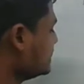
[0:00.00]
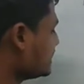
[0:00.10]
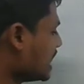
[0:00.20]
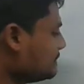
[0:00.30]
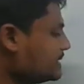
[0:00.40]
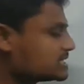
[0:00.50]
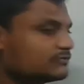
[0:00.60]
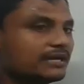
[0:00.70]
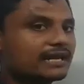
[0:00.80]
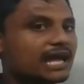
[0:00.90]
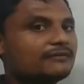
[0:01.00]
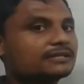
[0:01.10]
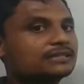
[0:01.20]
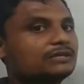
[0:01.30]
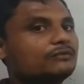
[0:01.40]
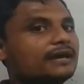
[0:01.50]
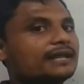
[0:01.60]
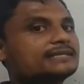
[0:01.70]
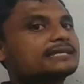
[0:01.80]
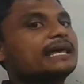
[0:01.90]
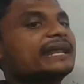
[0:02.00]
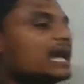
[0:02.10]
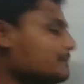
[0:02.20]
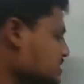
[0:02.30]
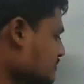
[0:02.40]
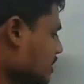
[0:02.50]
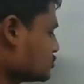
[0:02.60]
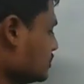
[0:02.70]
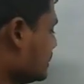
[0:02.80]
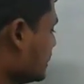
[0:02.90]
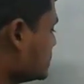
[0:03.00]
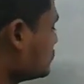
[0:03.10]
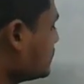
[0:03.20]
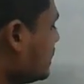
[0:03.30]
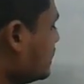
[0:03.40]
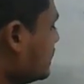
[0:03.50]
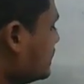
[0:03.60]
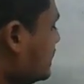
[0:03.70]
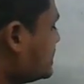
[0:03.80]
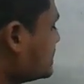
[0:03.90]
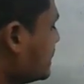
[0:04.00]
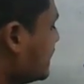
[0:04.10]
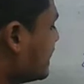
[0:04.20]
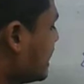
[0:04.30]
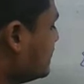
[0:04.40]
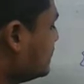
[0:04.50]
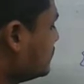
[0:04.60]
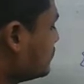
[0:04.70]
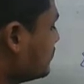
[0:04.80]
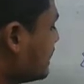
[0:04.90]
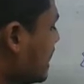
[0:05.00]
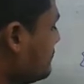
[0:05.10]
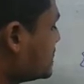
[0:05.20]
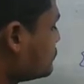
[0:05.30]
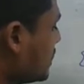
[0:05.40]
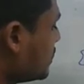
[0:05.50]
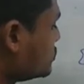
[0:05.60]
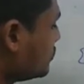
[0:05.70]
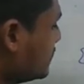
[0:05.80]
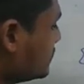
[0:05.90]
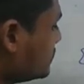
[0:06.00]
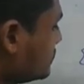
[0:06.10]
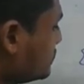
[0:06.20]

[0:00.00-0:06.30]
we are having the virus, rabies virus only, guys. Okay, it's rabies virus only.